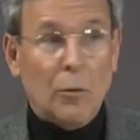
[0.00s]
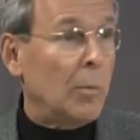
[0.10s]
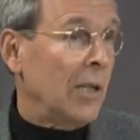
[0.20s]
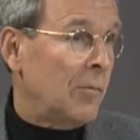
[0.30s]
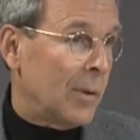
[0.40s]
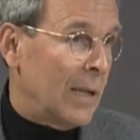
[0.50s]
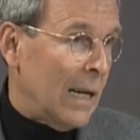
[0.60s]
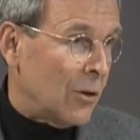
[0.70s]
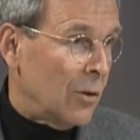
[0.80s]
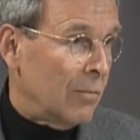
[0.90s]
for police
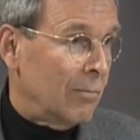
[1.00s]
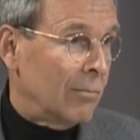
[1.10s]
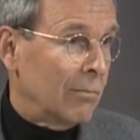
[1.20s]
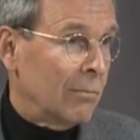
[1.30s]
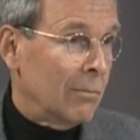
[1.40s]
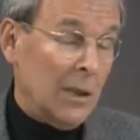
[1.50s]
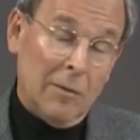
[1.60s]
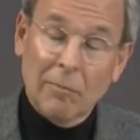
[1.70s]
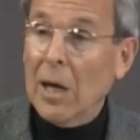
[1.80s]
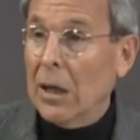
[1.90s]
protection.
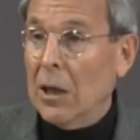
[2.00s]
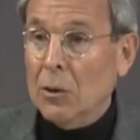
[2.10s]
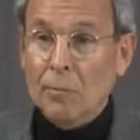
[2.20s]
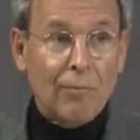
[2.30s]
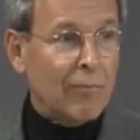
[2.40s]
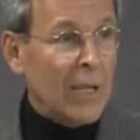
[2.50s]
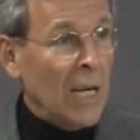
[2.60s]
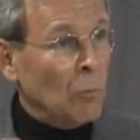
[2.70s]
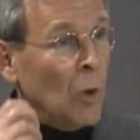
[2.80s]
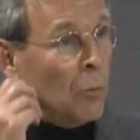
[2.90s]
No. Hello,
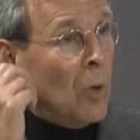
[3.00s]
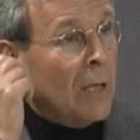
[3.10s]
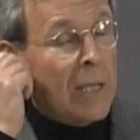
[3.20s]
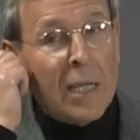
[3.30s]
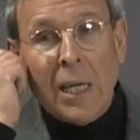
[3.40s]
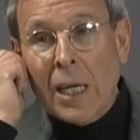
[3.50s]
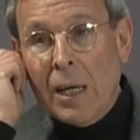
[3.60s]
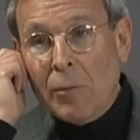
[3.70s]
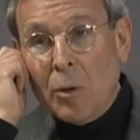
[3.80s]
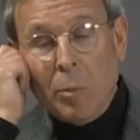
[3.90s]
911, can I
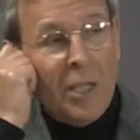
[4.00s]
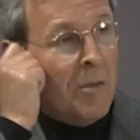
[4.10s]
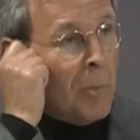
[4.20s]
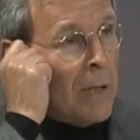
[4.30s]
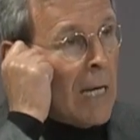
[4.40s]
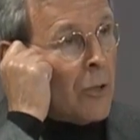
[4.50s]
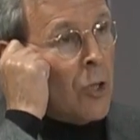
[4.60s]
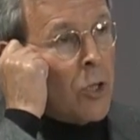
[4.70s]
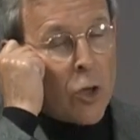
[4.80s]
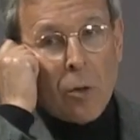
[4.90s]
have your police
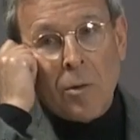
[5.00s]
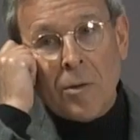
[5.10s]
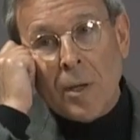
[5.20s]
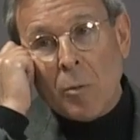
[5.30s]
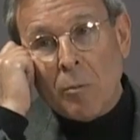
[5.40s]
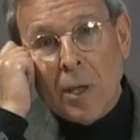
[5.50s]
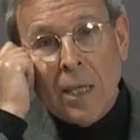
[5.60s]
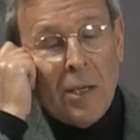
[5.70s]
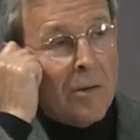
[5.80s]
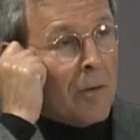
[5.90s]
protection insurance number,
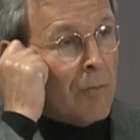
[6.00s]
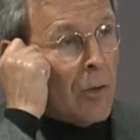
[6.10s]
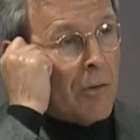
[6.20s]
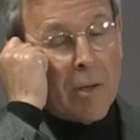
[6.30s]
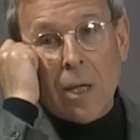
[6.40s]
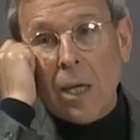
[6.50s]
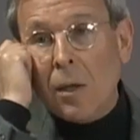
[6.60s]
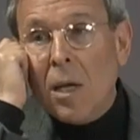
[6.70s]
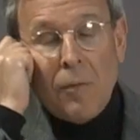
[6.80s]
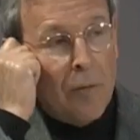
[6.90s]
please? The first
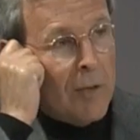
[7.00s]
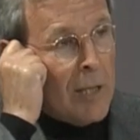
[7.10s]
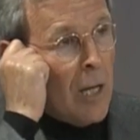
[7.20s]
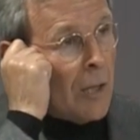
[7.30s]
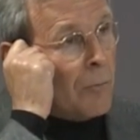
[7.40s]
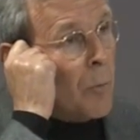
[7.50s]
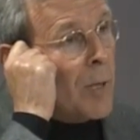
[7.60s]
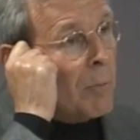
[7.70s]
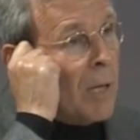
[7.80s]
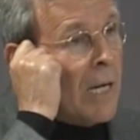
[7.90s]
$50 will
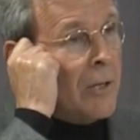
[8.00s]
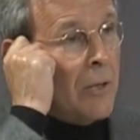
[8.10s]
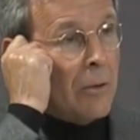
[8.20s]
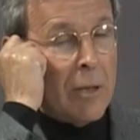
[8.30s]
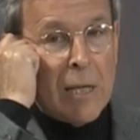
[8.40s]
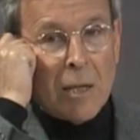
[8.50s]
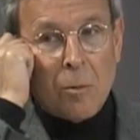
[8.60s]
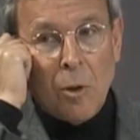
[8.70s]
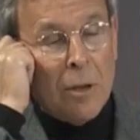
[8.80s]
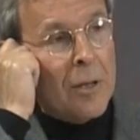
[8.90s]
be applied to your
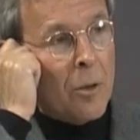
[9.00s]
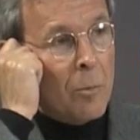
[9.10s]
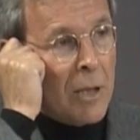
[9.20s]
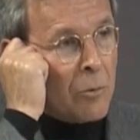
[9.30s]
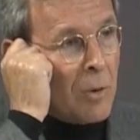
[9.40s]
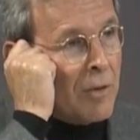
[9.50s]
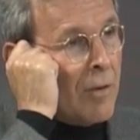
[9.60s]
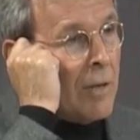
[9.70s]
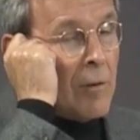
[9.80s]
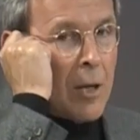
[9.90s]
deductible and there'll be a
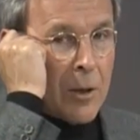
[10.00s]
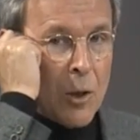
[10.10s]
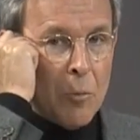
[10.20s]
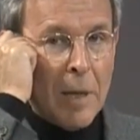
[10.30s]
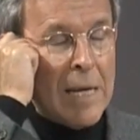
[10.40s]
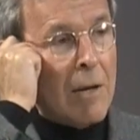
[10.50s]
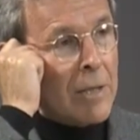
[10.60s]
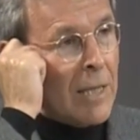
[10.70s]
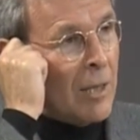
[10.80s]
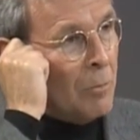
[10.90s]
$25 copay. How
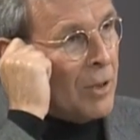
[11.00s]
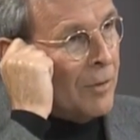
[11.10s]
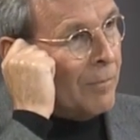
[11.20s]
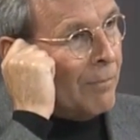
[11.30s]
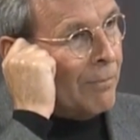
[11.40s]
can I help you?